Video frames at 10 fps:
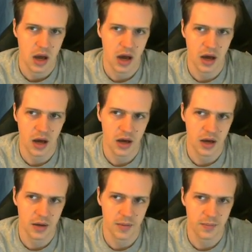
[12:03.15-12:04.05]

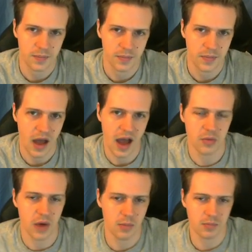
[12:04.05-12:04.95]
I'm
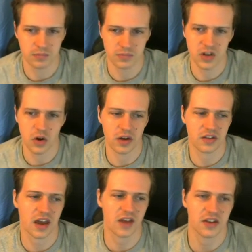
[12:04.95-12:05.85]

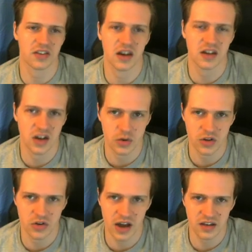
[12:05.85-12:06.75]
kind of excited to hear what
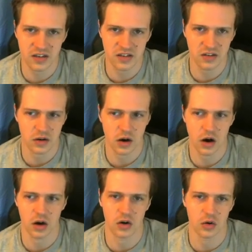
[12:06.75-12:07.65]
you guys
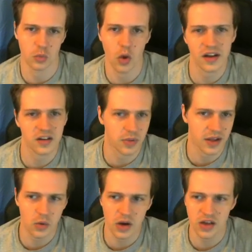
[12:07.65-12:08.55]
are wanting to
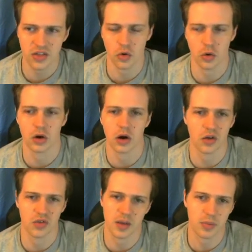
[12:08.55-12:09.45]
play with or
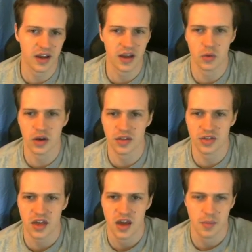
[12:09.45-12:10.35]
already playing with.